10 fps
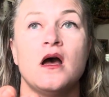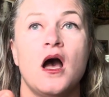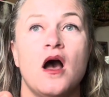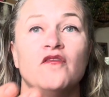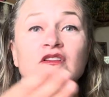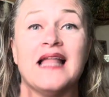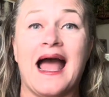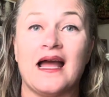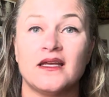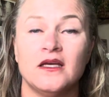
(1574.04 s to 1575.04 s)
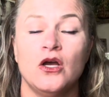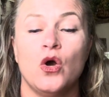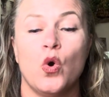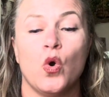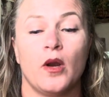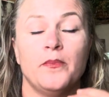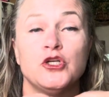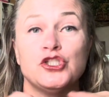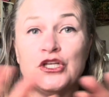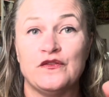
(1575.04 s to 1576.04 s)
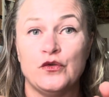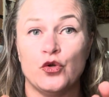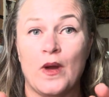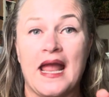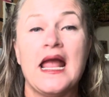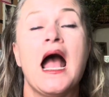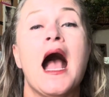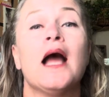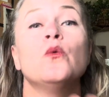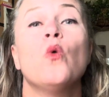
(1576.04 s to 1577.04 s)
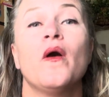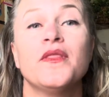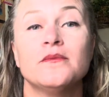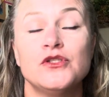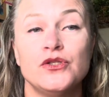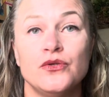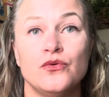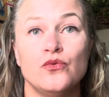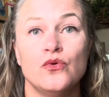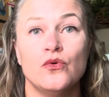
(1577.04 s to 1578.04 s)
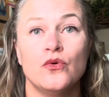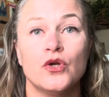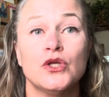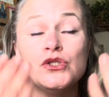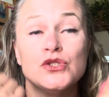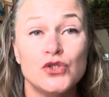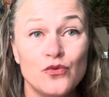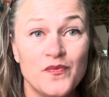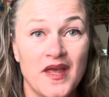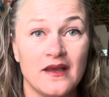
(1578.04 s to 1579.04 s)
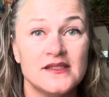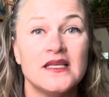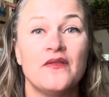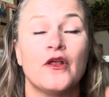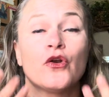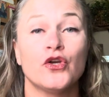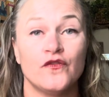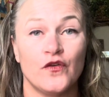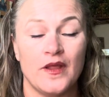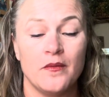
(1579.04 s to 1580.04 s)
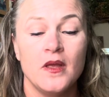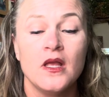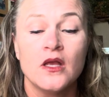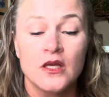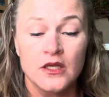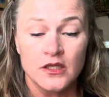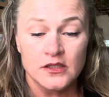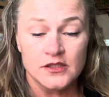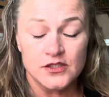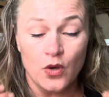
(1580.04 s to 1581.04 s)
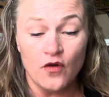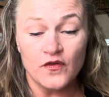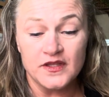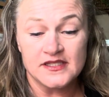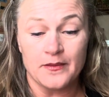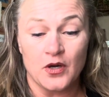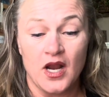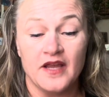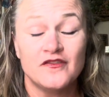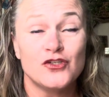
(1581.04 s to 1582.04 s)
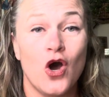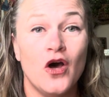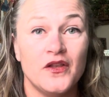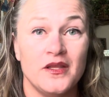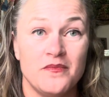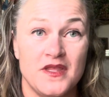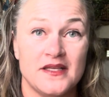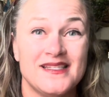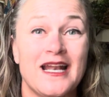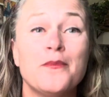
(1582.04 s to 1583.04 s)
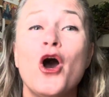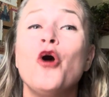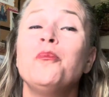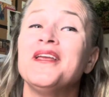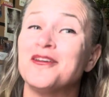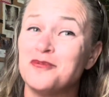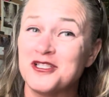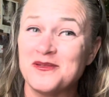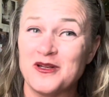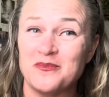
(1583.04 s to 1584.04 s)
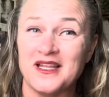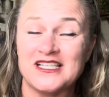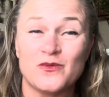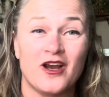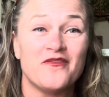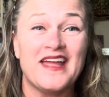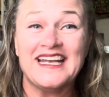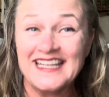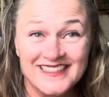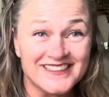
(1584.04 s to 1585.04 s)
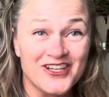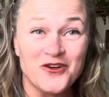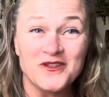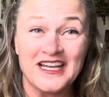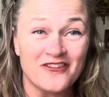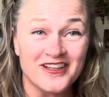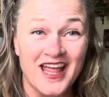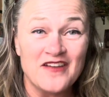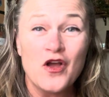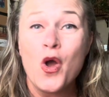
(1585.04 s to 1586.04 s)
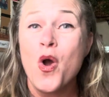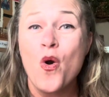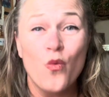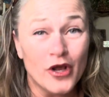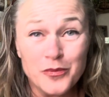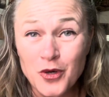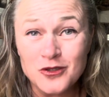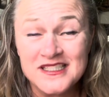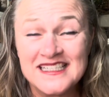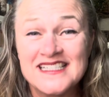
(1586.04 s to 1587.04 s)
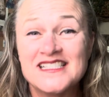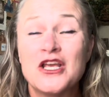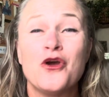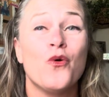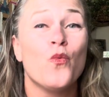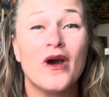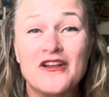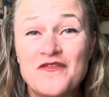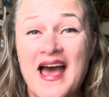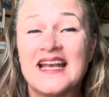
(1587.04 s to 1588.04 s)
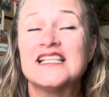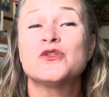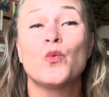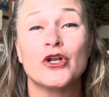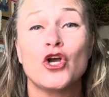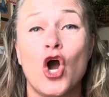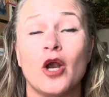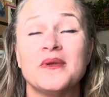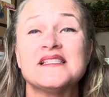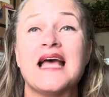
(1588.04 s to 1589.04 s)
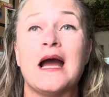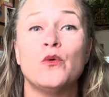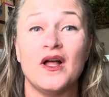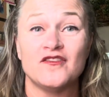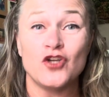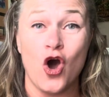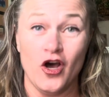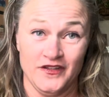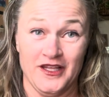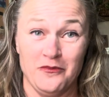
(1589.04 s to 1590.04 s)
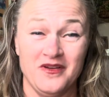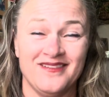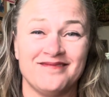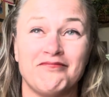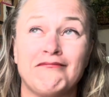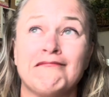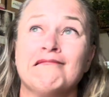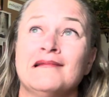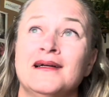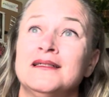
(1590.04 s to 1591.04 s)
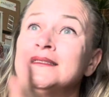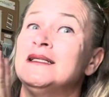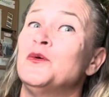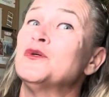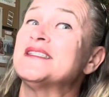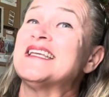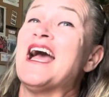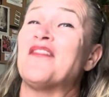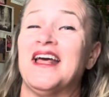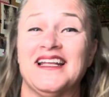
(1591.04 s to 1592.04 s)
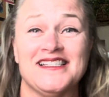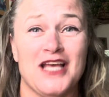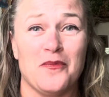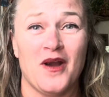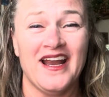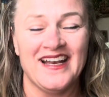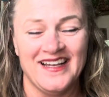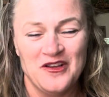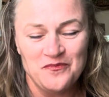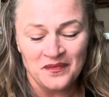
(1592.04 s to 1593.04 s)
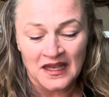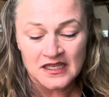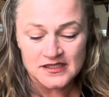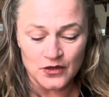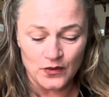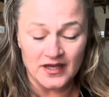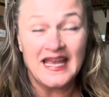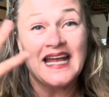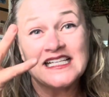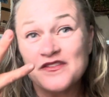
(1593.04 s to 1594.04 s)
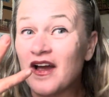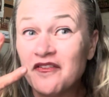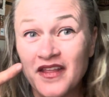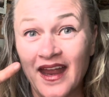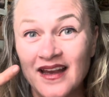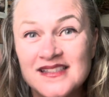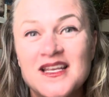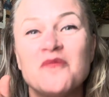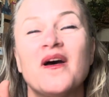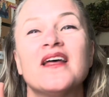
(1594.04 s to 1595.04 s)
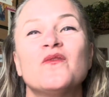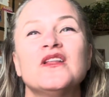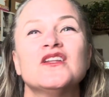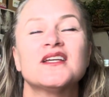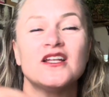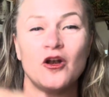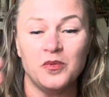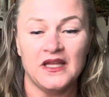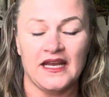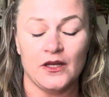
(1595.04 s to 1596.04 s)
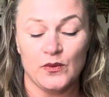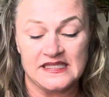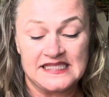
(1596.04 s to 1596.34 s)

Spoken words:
of lack or pushing food away. I want them to consume things that are good for them. So over the summer, I've taught them this, and I'm hoping it puts them in a place where if they need to know later in life what a protein is, what a fat is, what a carb is, I will have taught them. We'll see how that ends up, right? So again, it's 5 things, but we look at our plate and we